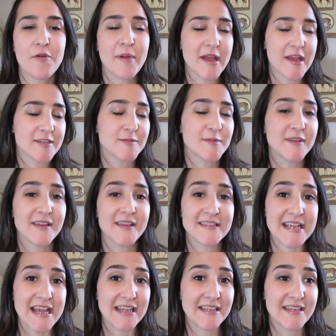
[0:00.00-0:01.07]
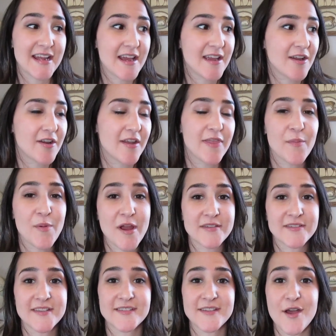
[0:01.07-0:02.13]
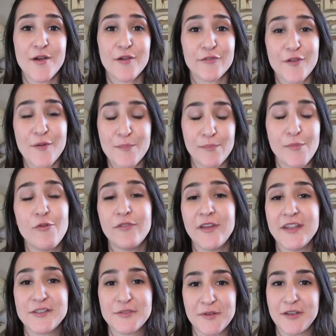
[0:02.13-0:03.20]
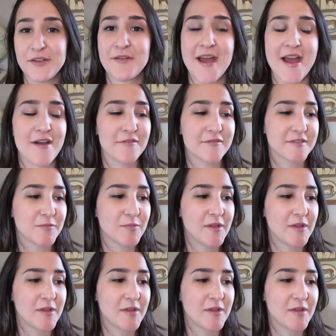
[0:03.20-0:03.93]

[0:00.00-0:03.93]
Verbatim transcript: my husband Dan and I are in the process of moving to a new house.